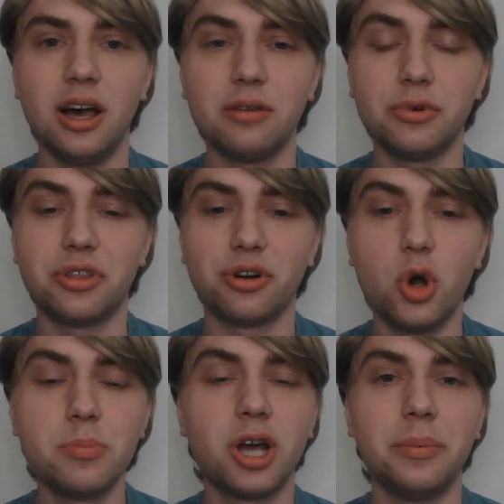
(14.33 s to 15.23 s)
with their
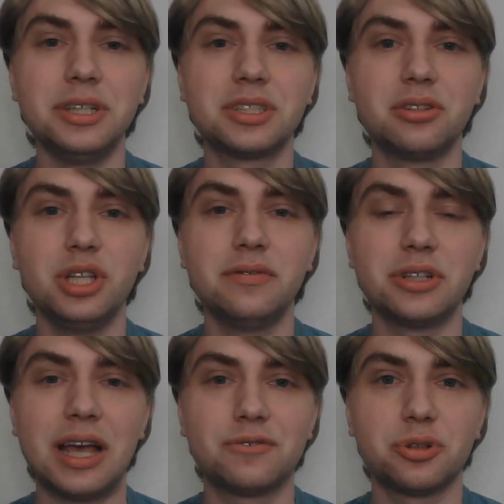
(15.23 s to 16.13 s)
homecomings to
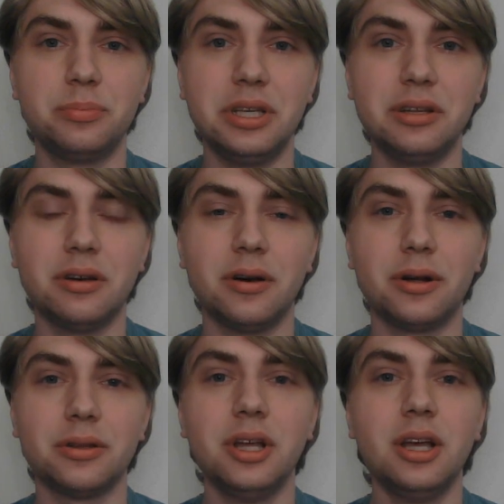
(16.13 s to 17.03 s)
Cleveland after
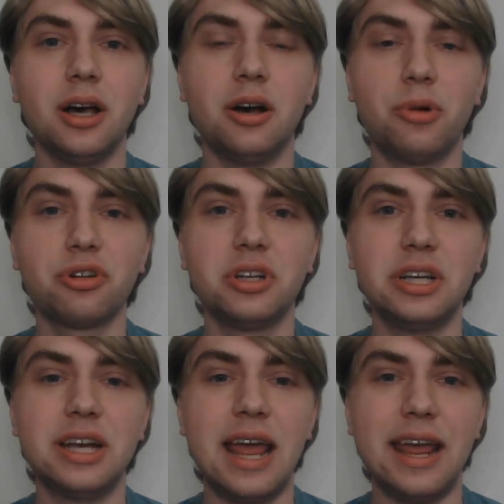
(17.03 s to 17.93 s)

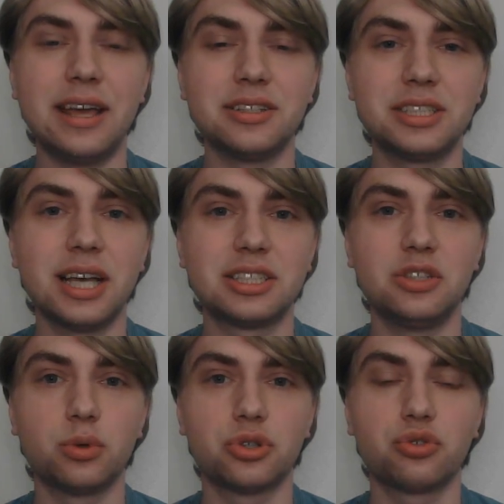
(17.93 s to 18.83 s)
Markkanen and
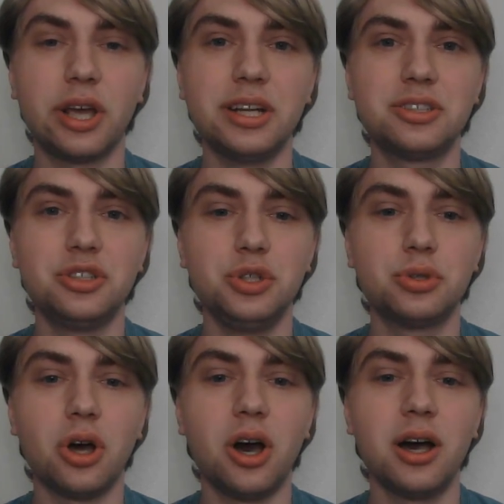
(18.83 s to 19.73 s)
Sexton were traded to
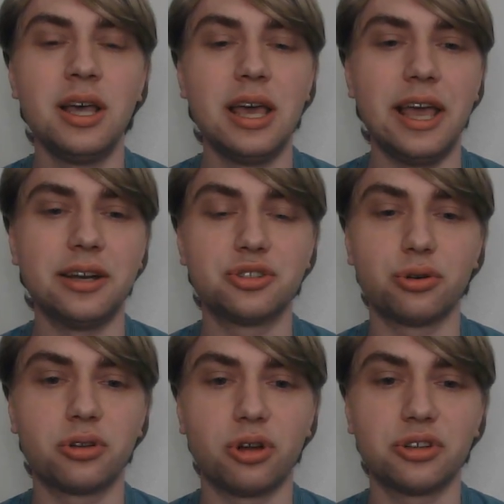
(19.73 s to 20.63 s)
Utah, and
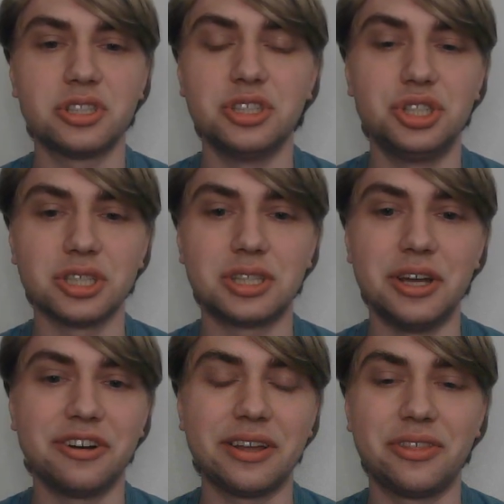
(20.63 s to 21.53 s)
Jordan Clarkson is just
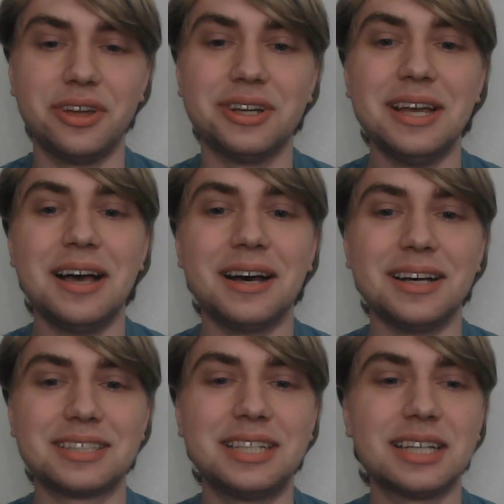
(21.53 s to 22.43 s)
there, I think.
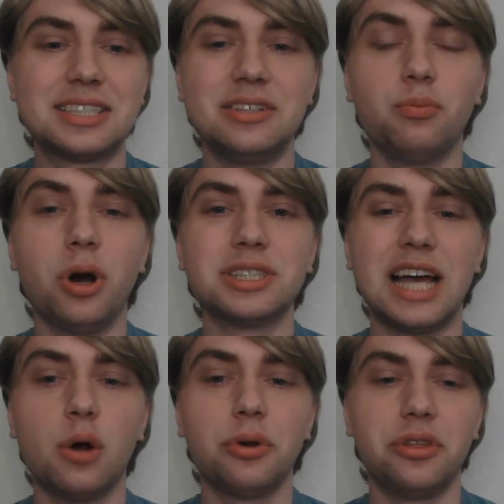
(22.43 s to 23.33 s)
Sexton was
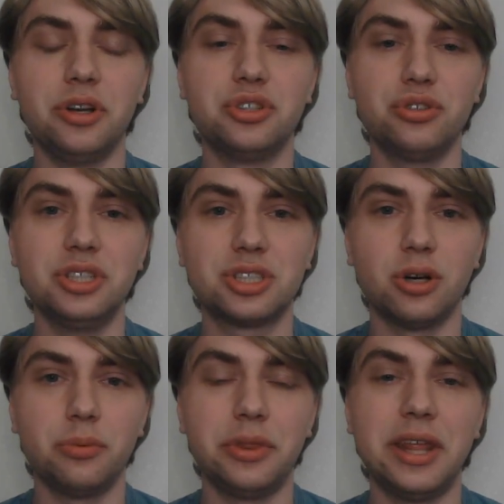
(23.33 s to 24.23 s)
out with an injury,
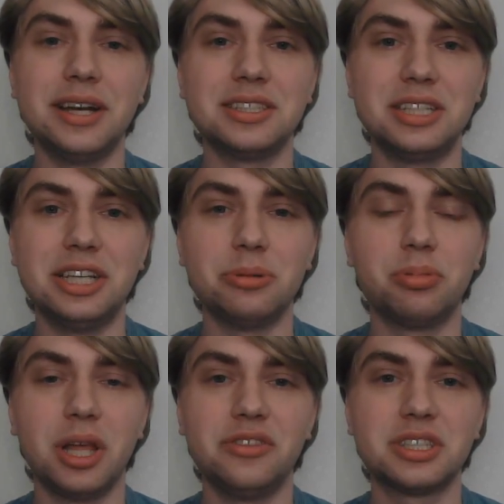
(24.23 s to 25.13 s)
so they didn't see him
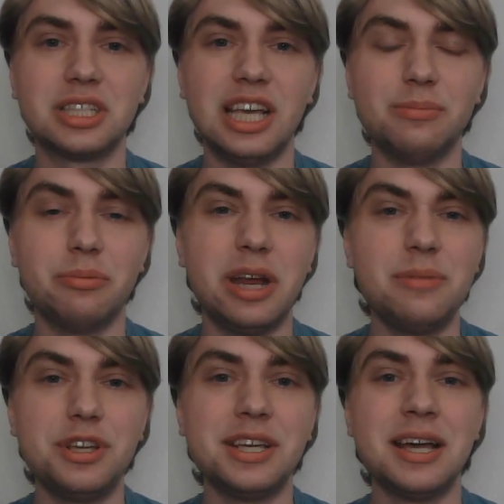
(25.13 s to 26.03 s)
play in this game, and
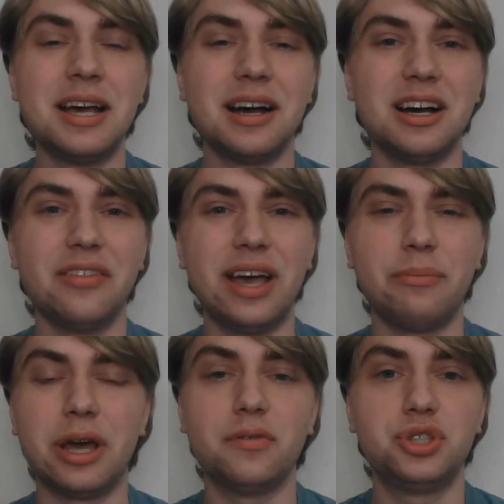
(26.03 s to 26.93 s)
maybe that
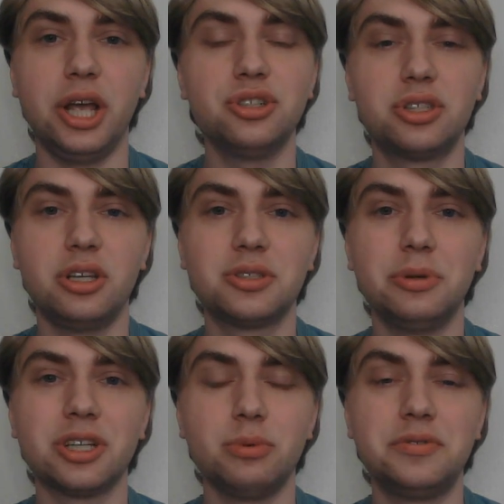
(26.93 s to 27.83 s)
might have changed things
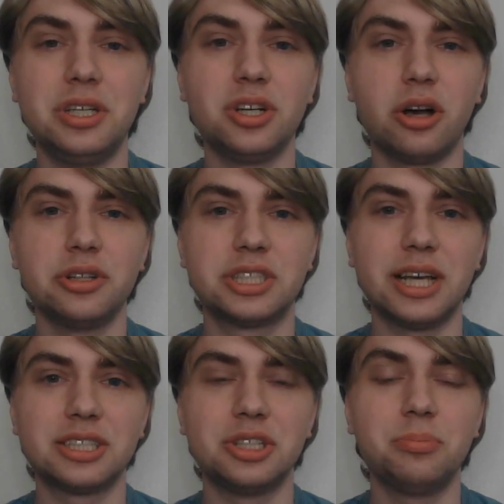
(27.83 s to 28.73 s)
because we've seen Colin
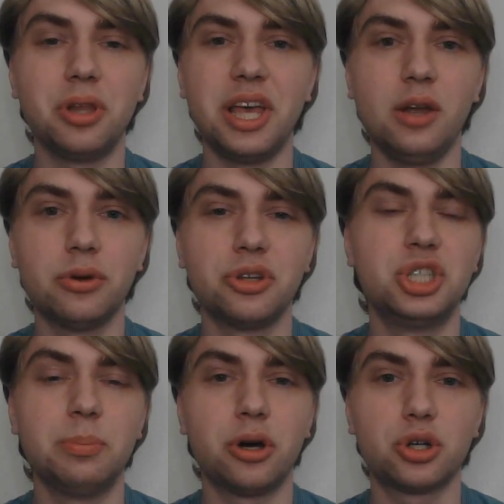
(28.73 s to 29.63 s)
Sexton playing with a
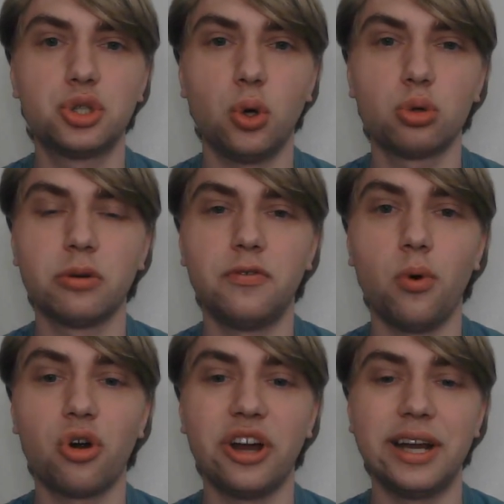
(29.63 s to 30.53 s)
chip on his shoulder
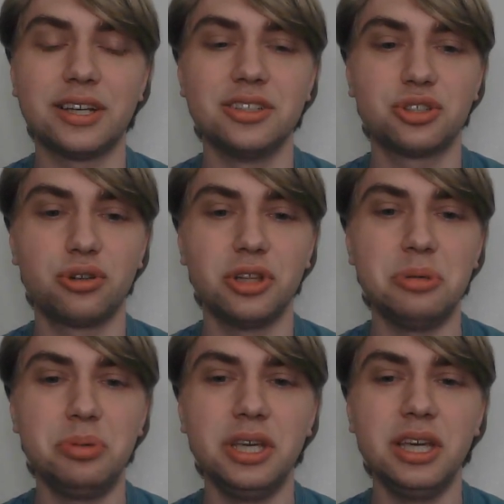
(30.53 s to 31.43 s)
before, and it can certainly
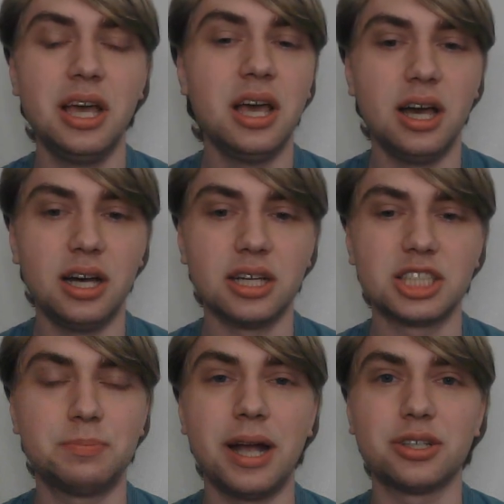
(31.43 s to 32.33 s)
be a
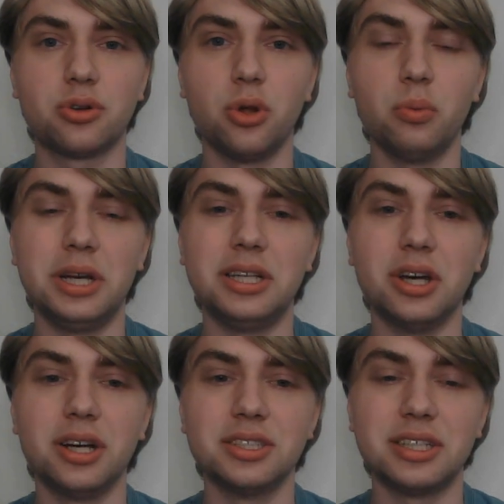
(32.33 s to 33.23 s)
spectacle when he
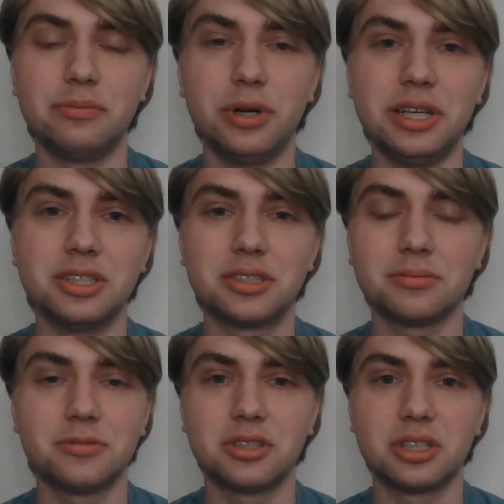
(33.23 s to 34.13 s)
does and when he's
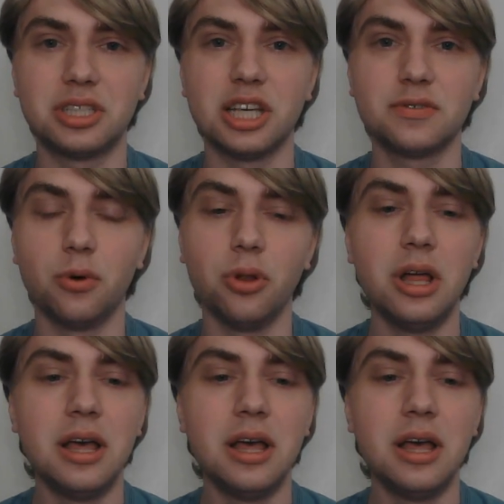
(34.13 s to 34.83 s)
successful.